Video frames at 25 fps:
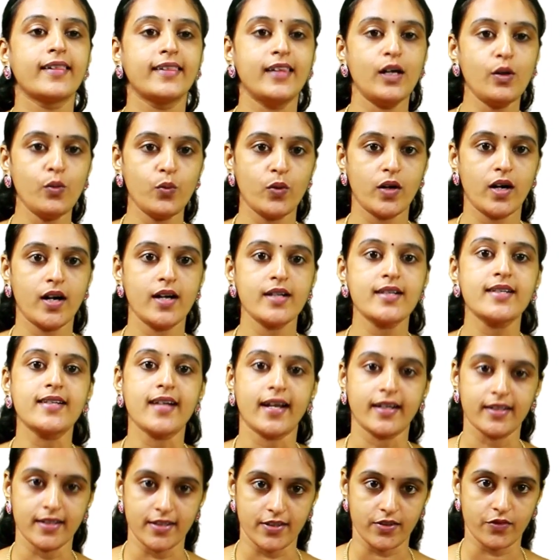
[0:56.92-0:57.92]
The words
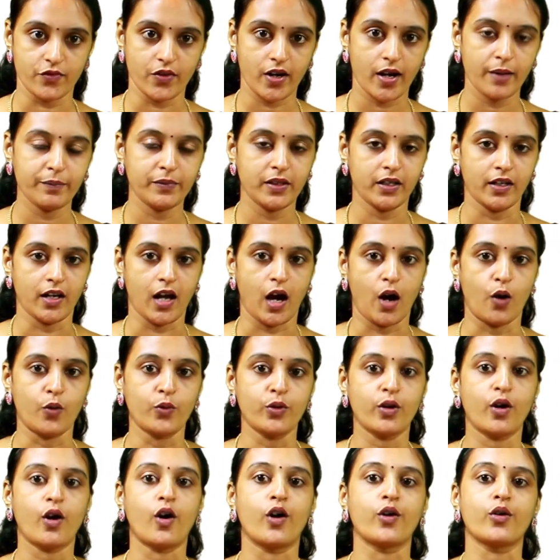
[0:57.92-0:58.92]
that describe the
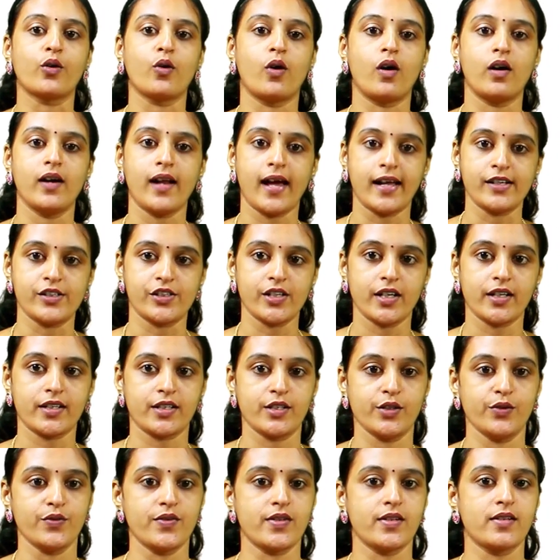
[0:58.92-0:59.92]
noun are called
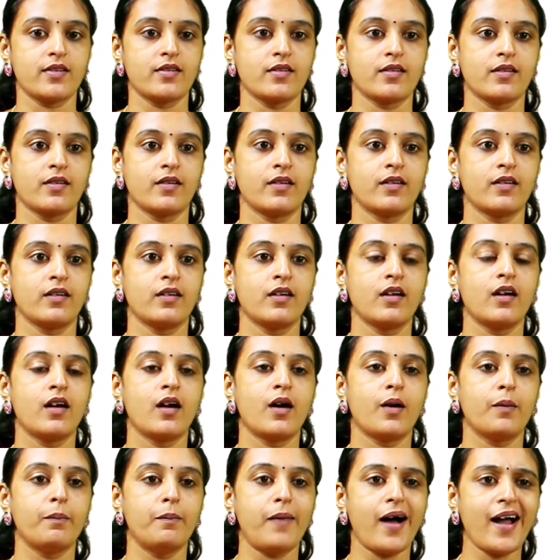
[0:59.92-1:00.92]
adjectives.
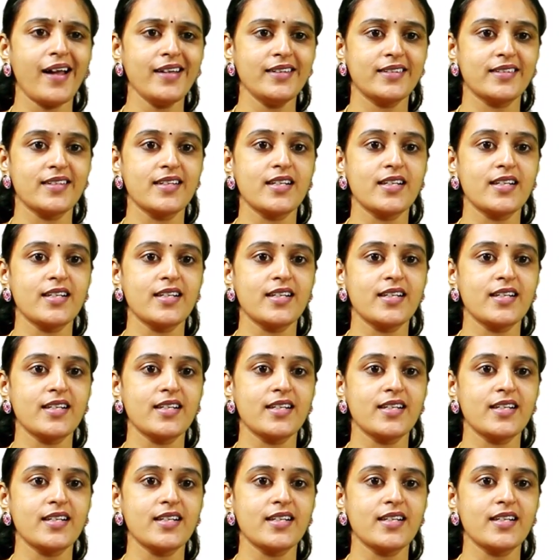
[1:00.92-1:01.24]
By